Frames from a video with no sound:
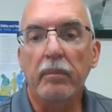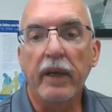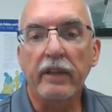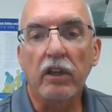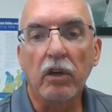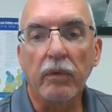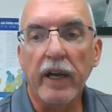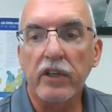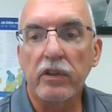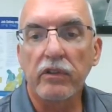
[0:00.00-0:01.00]
to make the
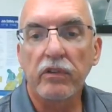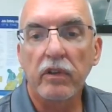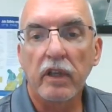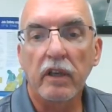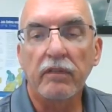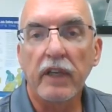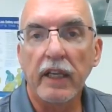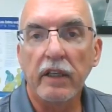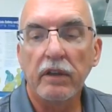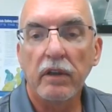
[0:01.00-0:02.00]
corrections if
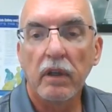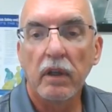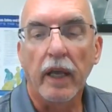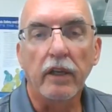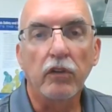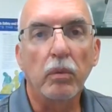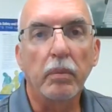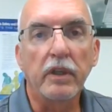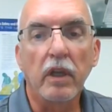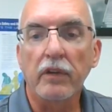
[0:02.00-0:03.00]
needed, and this will
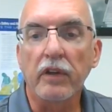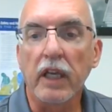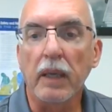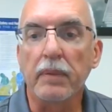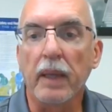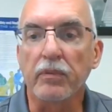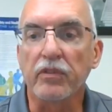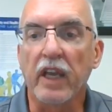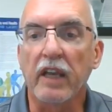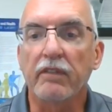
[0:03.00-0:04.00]
be done to keep them
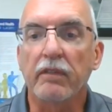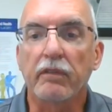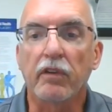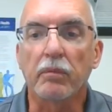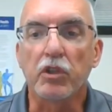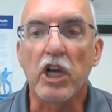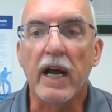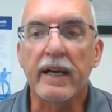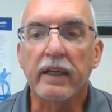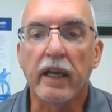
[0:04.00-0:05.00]
safe from
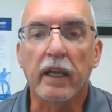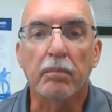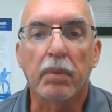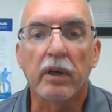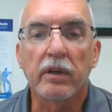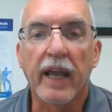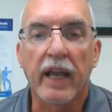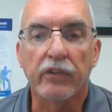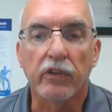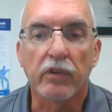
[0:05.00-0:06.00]
shock and burn
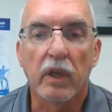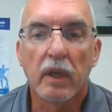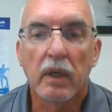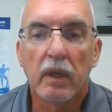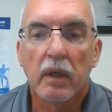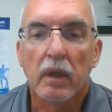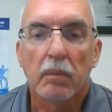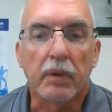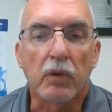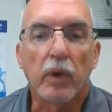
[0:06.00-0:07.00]
hazards.
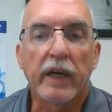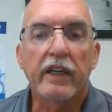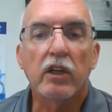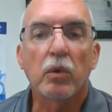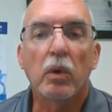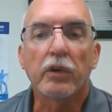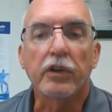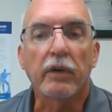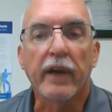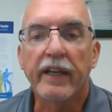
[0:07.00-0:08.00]
Be ready to quote
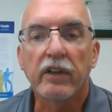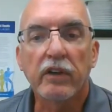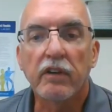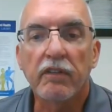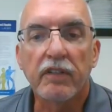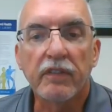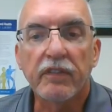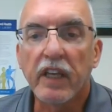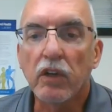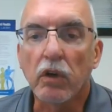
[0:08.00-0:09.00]
your
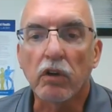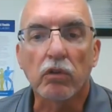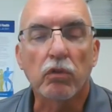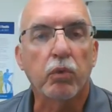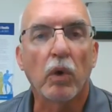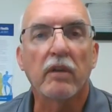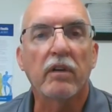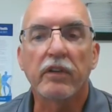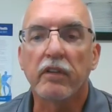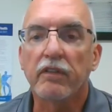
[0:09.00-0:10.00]
$850 or
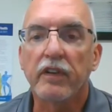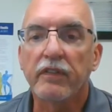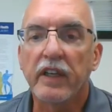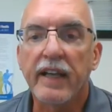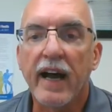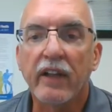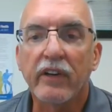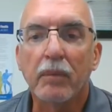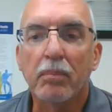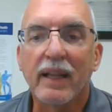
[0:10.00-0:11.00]

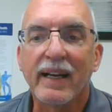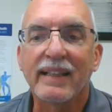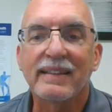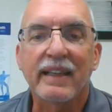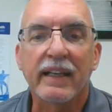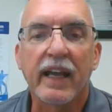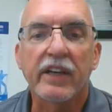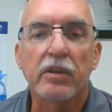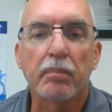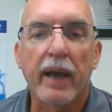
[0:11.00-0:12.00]
$1,250 appliance
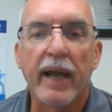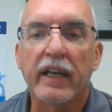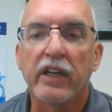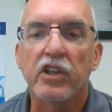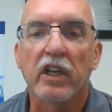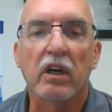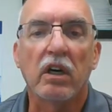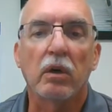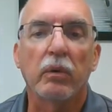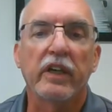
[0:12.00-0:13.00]
connection package, and
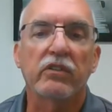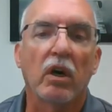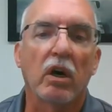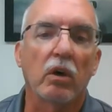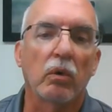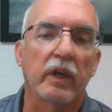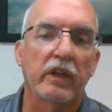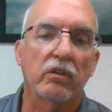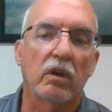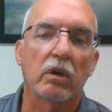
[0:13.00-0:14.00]
always,
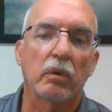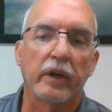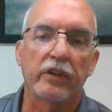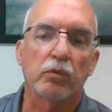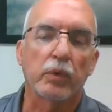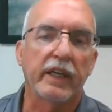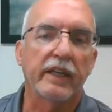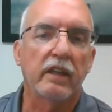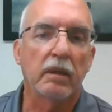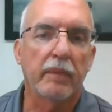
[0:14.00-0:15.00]
always, always
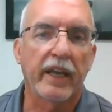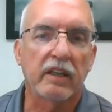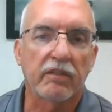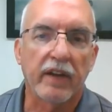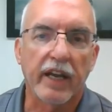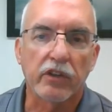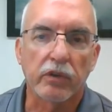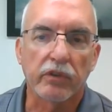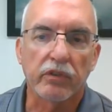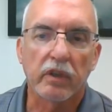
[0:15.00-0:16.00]
read the
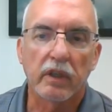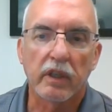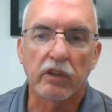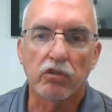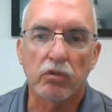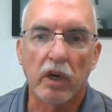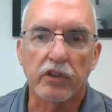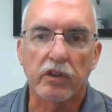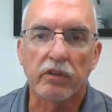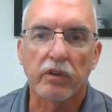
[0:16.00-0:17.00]
manufacturer's
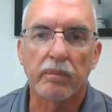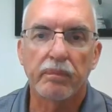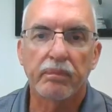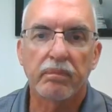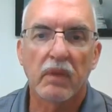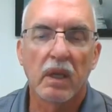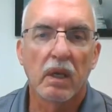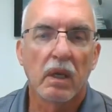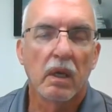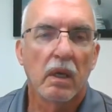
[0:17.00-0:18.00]
instructions.
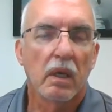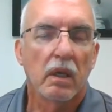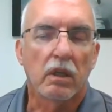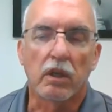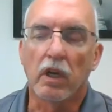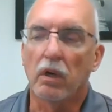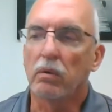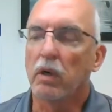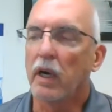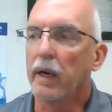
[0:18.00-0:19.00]
You
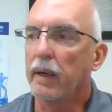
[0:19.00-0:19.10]
know,